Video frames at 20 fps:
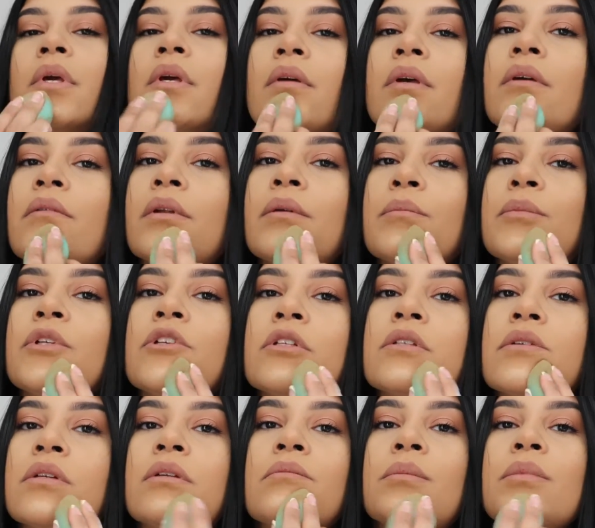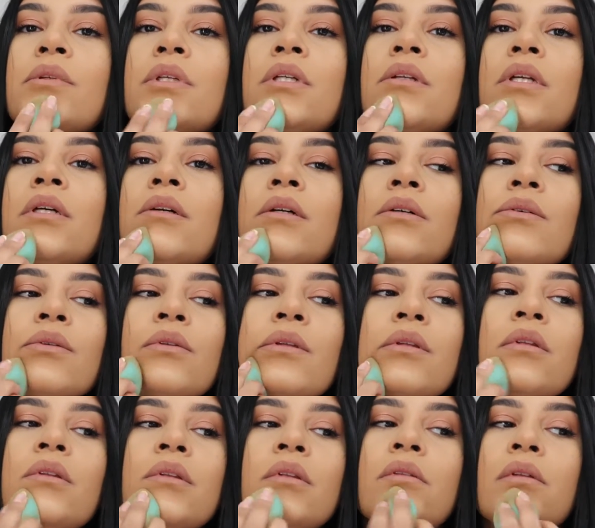And I'm just gonna blend out
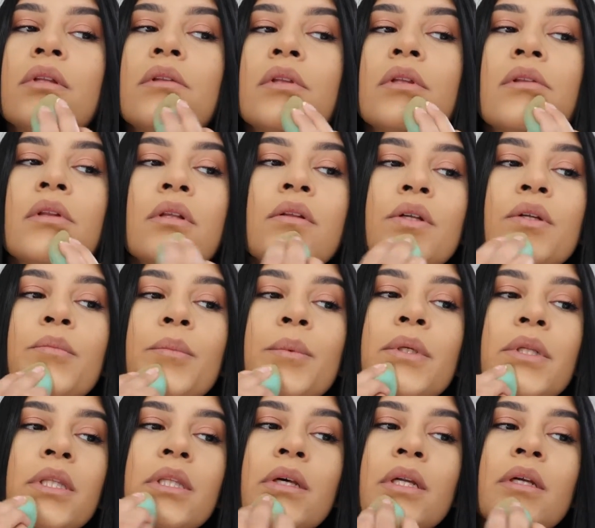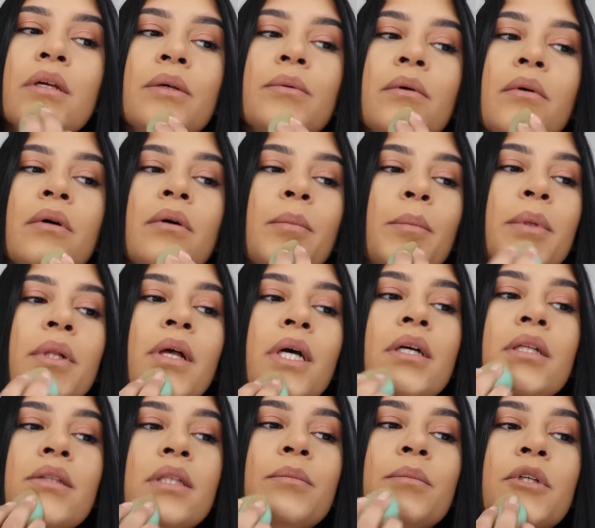a little bit that I
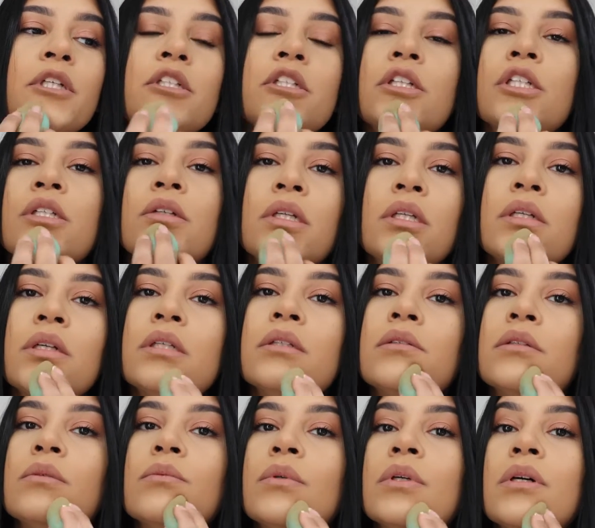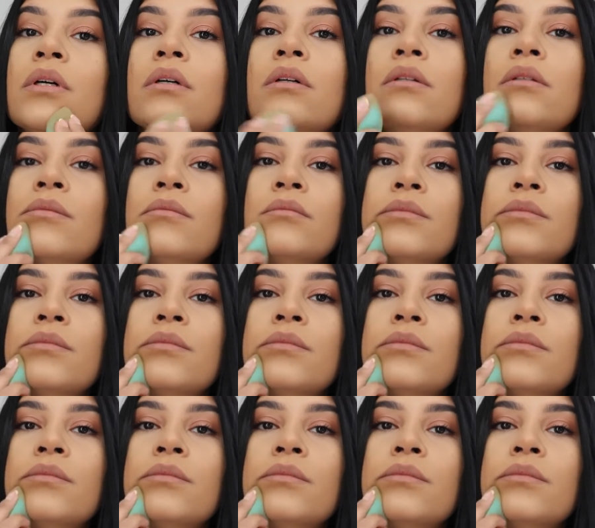applied to my chin as well.